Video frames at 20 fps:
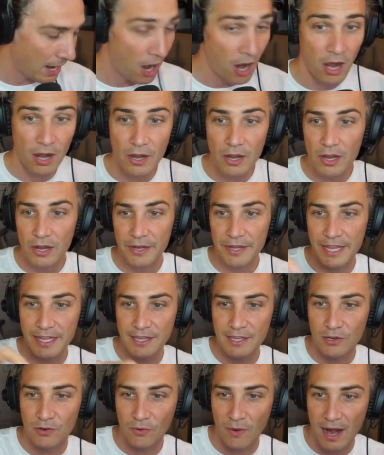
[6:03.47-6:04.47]
Oh, and then
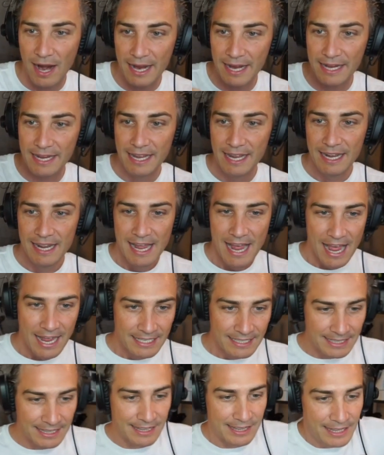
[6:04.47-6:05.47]
the gray
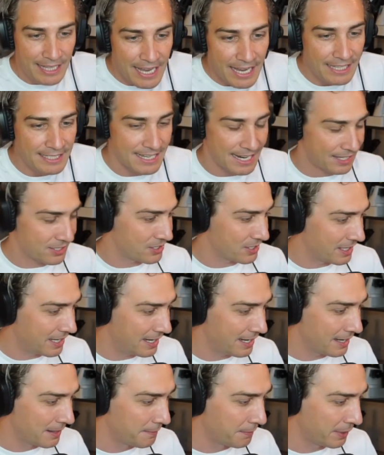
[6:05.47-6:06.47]
is actually
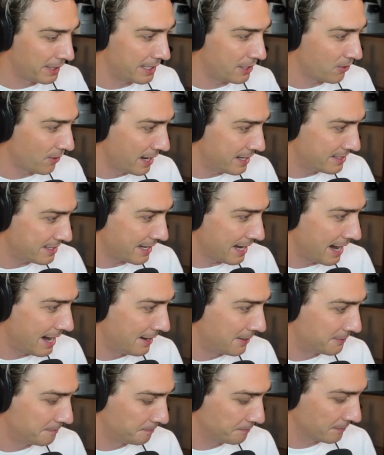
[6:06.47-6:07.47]
a complete
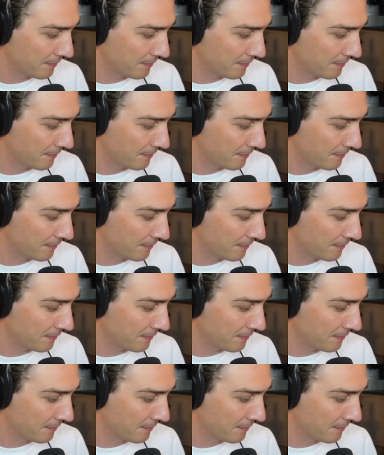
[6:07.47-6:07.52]
grayscale